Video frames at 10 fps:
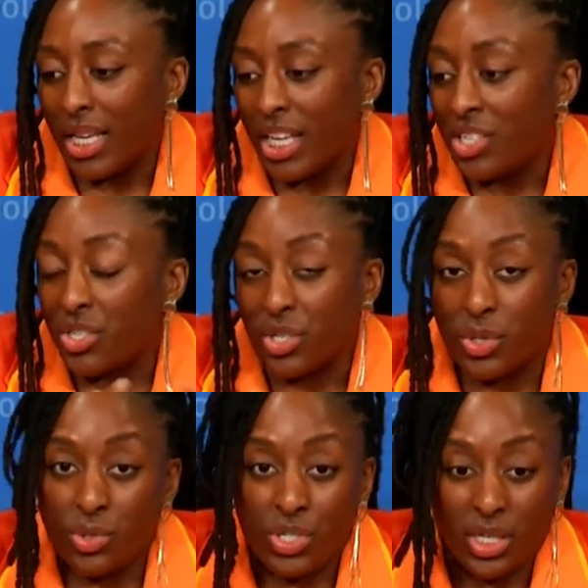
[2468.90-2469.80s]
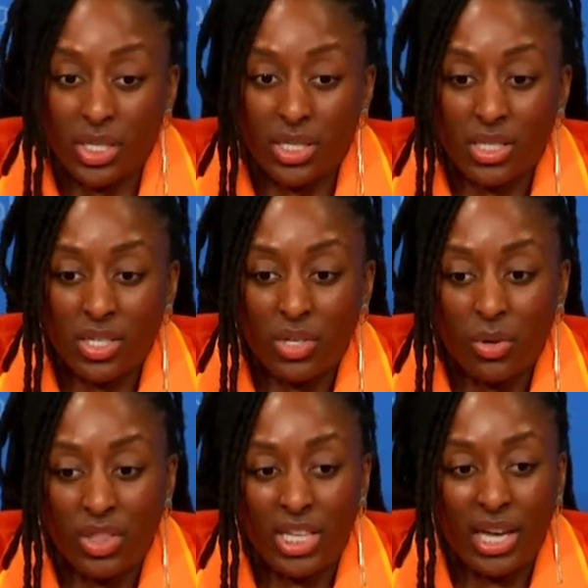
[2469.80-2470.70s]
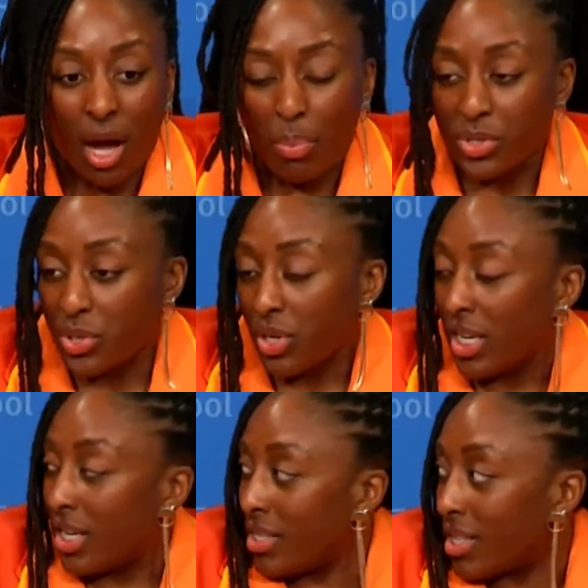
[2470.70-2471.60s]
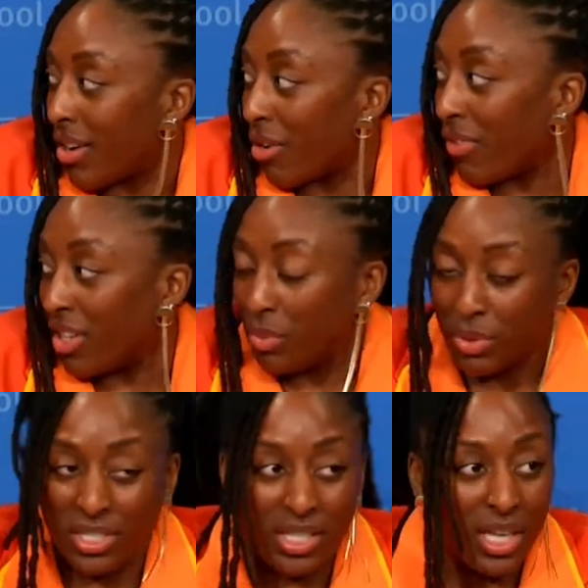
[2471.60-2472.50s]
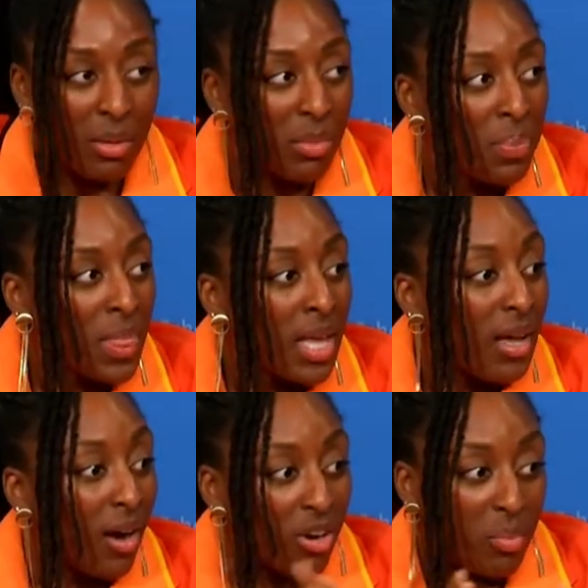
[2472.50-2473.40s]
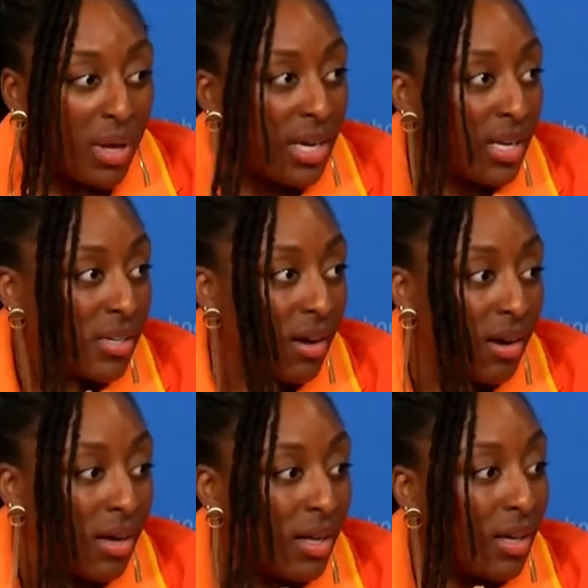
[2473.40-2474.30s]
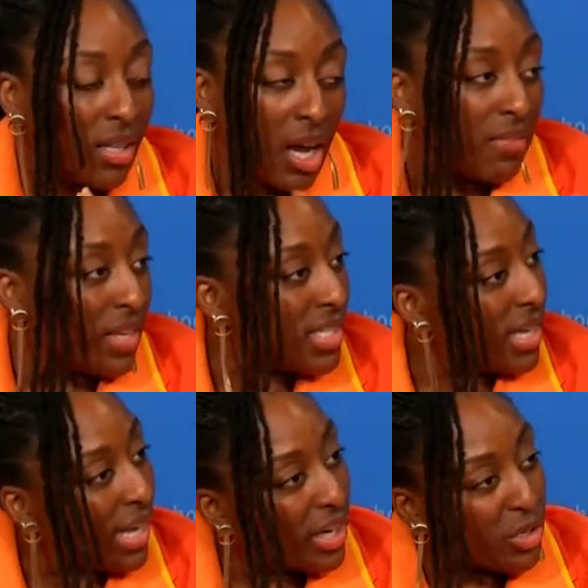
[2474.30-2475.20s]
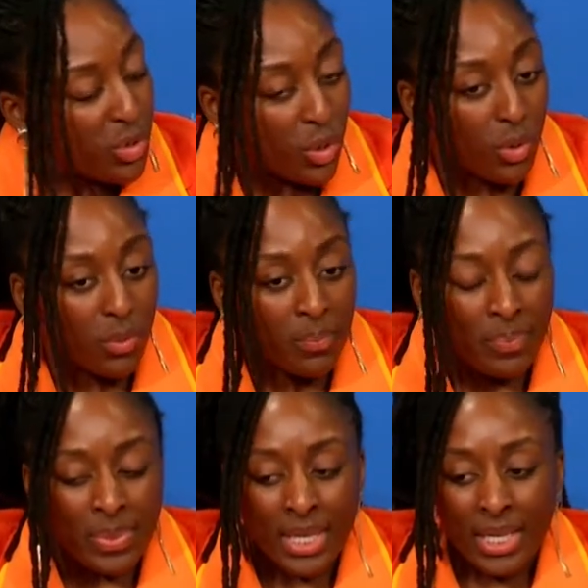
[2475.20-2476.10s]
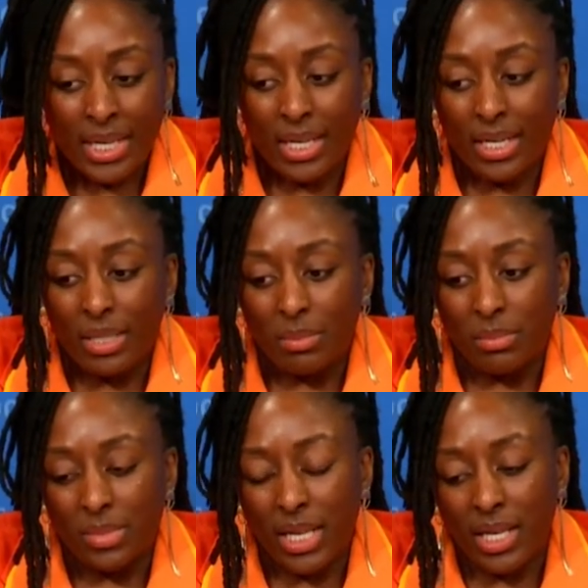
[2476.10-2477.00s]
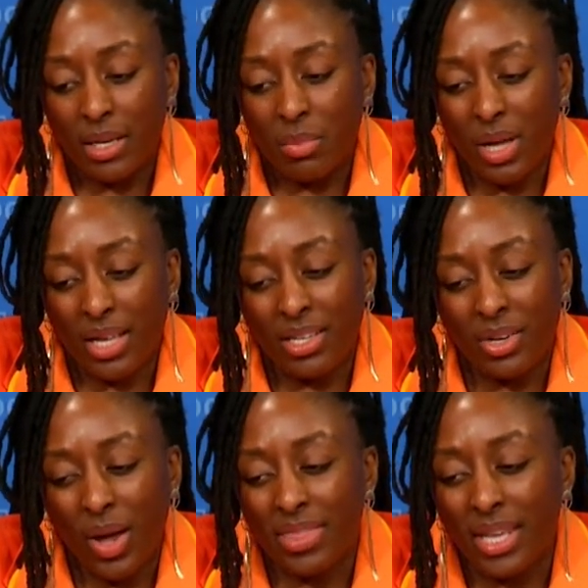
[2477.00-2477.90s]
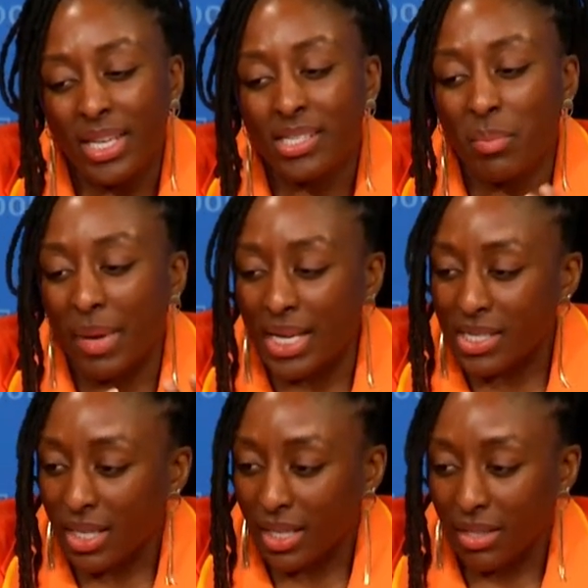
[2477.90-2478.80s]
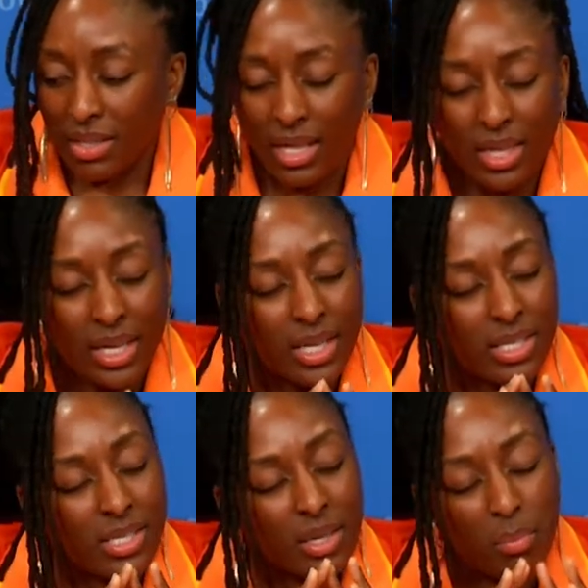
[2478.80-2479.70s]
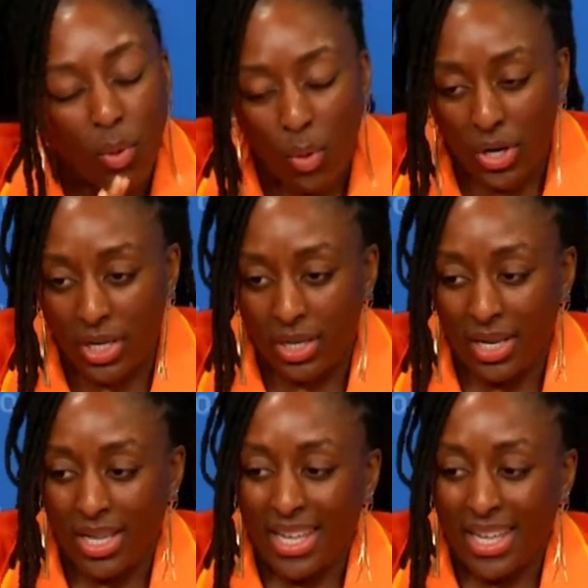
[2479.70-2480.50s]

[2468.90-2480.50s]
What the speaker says: institutions, you know, the opportunities that are available to them are dependent on a lot of things they can't control. And, you know, I think it's amazing. I think it's important